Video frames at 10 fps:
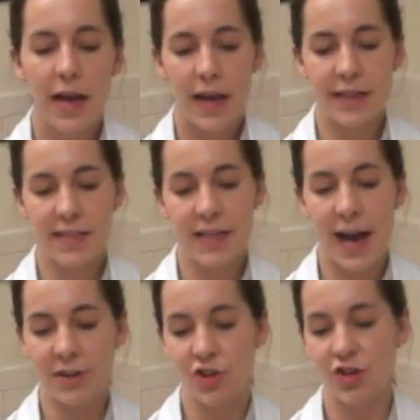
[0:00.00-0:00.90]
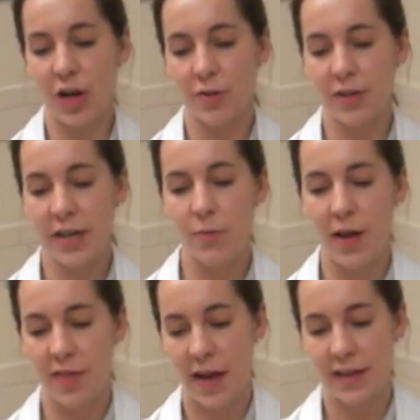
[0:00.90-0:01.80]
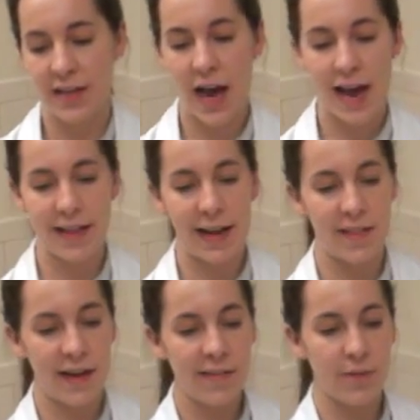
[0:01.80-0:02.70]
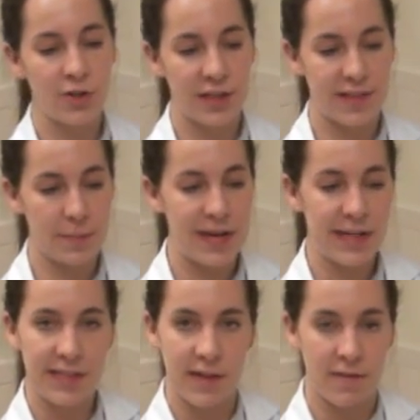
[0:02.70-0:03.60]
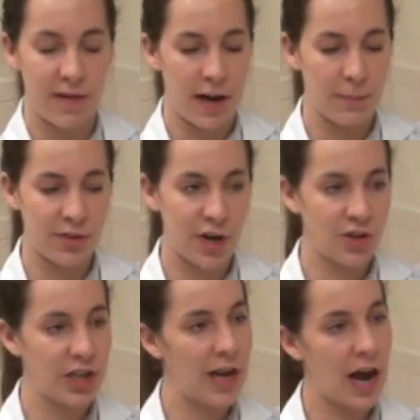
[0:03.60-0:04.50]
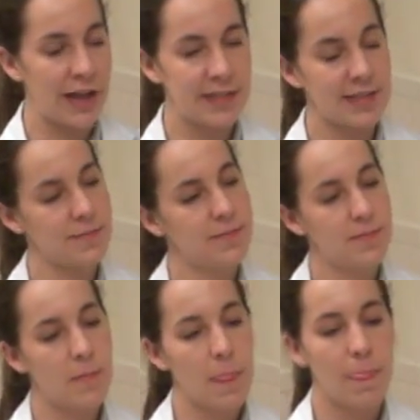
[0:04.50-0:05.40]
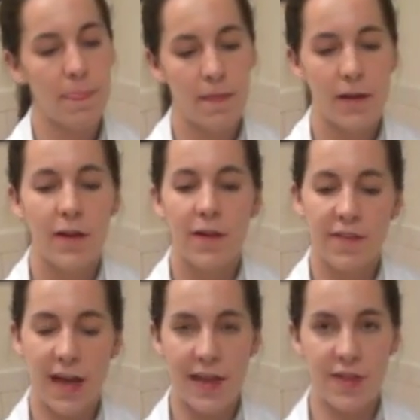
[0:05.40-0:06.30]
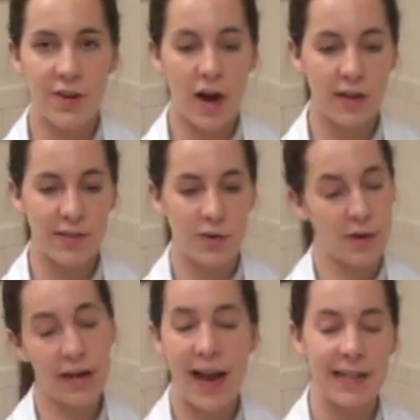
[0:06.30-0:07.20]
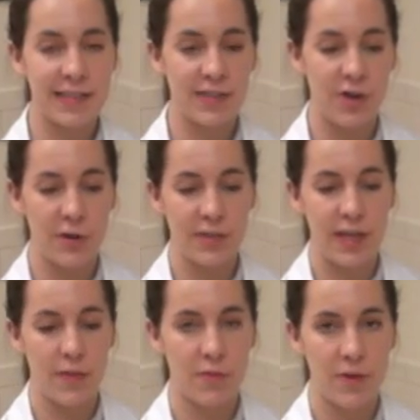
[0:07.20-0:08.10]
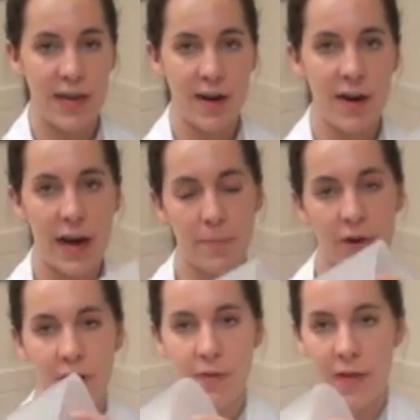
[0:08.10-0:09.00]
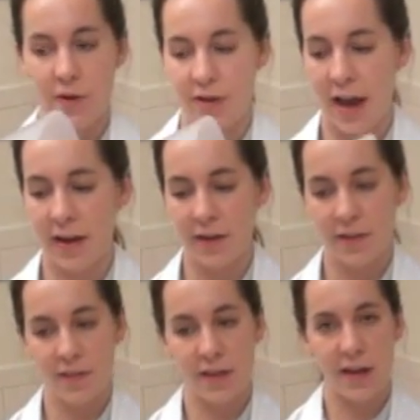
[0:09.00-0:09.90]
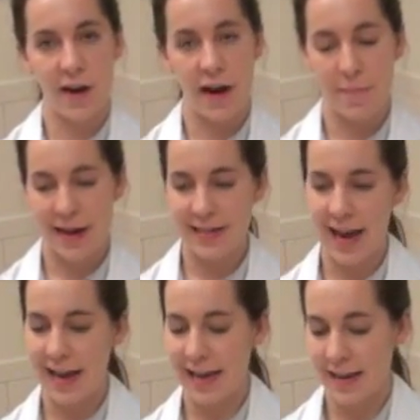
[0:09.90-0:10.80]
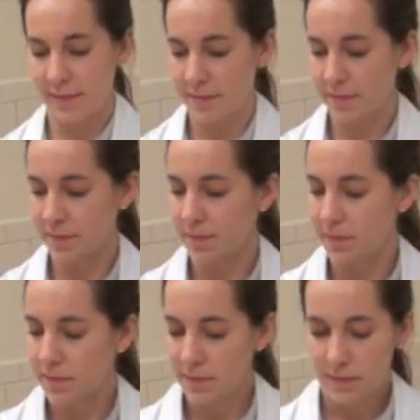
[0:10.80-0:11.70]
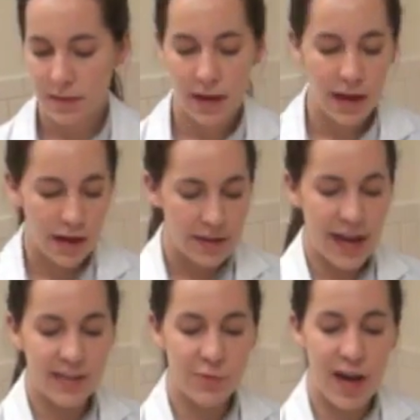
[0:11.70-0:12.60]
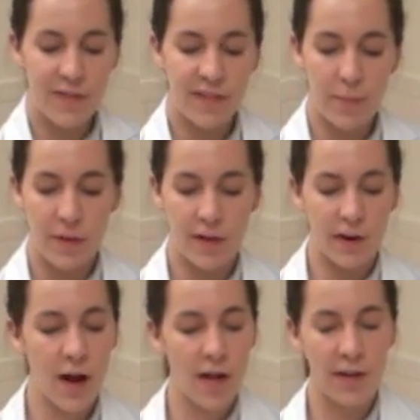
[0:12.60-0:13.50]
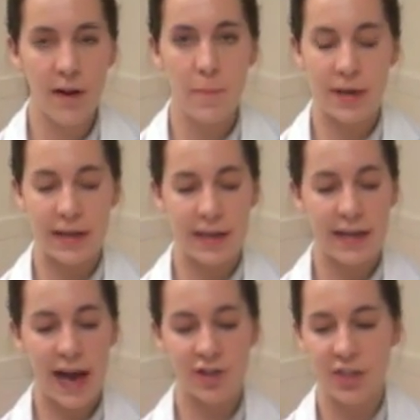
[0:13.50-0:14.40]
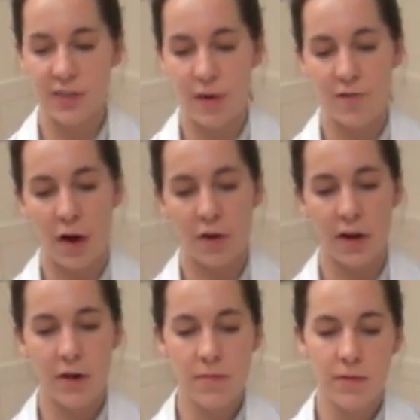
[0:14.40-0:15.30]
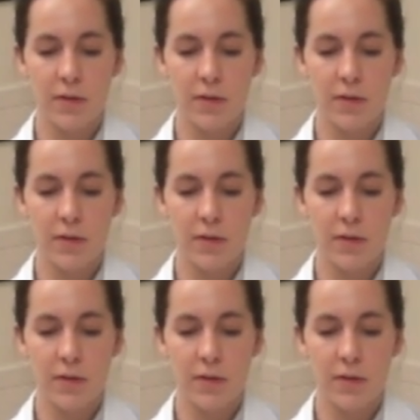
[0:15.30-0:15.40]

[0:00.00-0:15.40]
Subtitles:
It's attached generally with a tie like this, which is a piece of stretchy gauze. Slide the dog's or cat's nose in through here and put it around their neck. Secure it by tying it. Next we have a similar collar, but it attaches with Velcro,